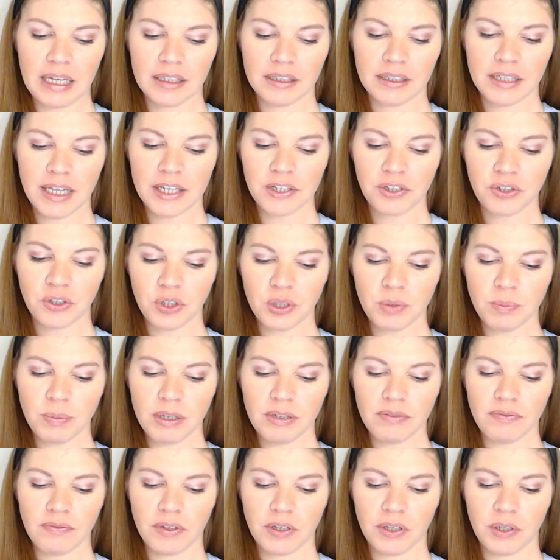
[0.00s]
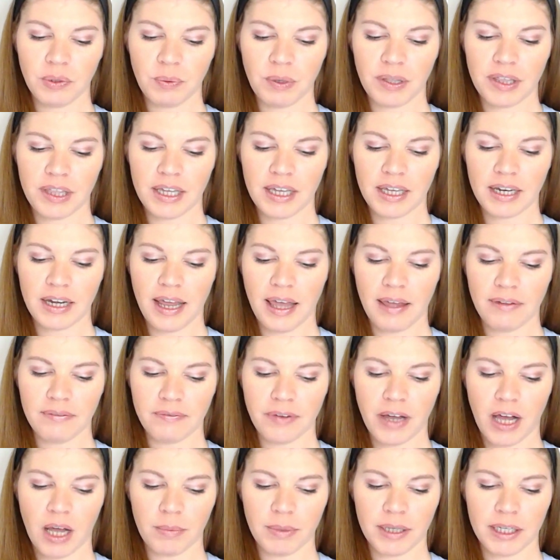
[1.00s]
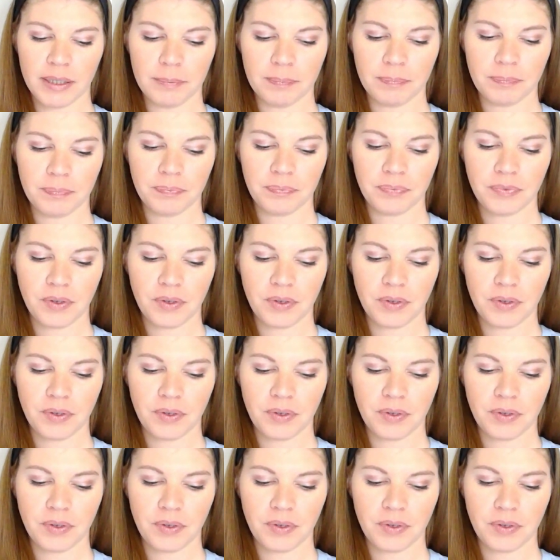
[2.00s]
lest you be filled with it and vomit.